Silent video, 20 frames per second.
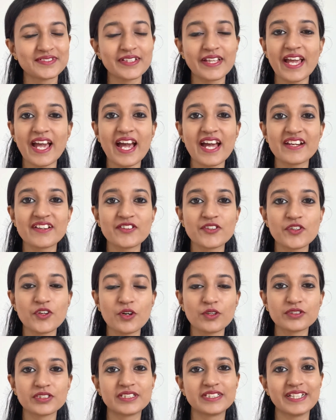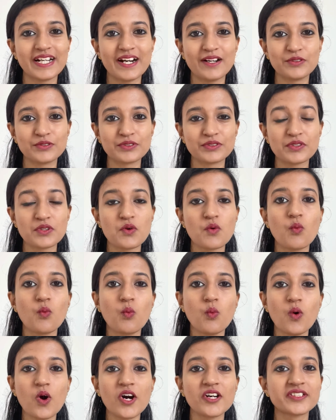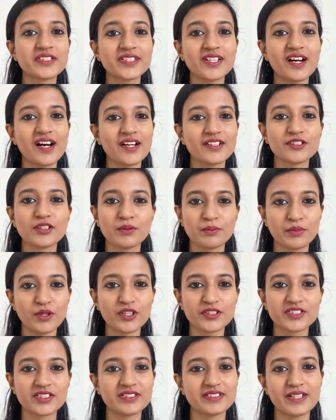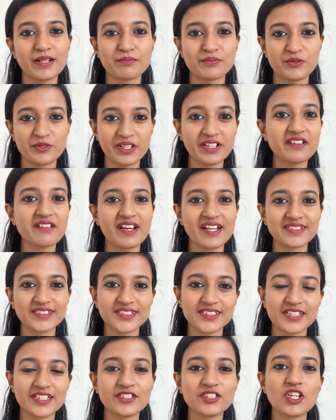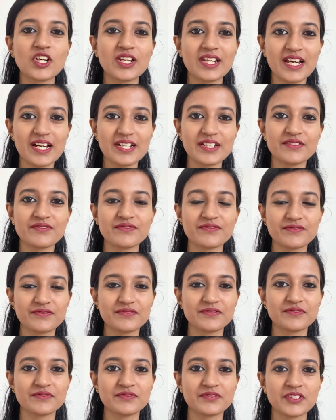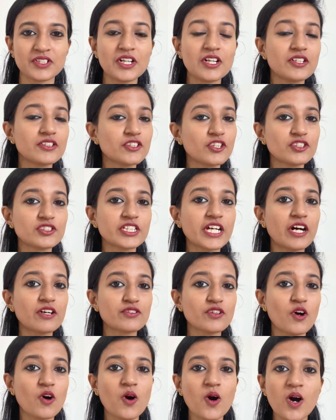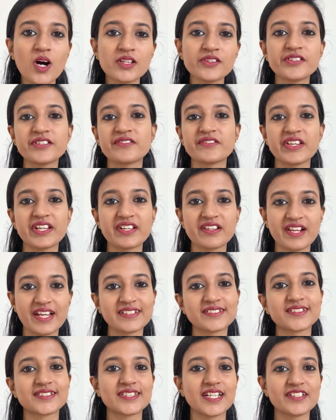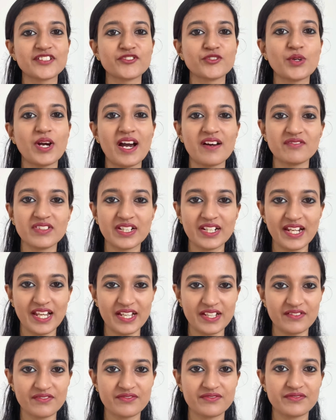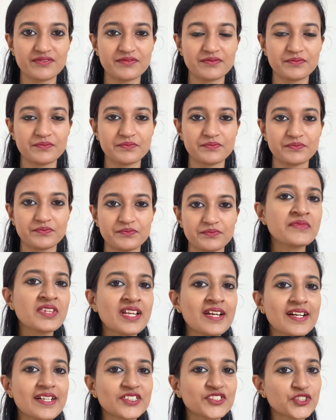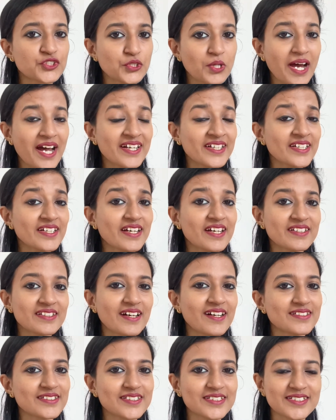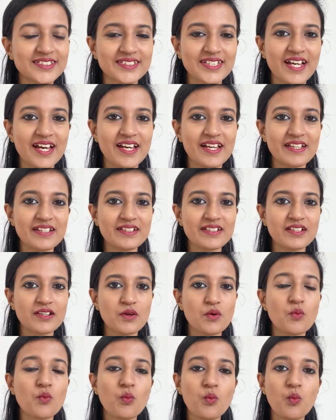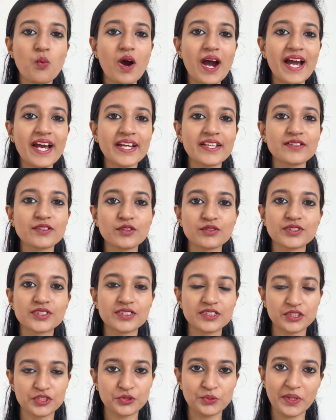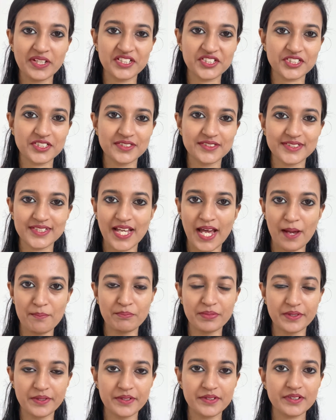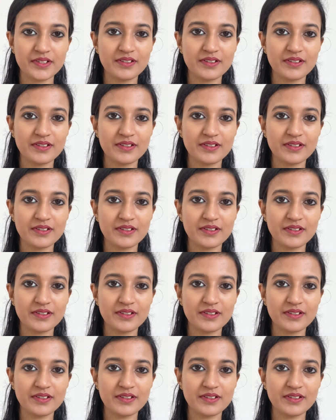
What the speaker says: and note down what are your bottled up regrets in your life. Note down all the regrets that you have in life. Try and understand why those situations happened.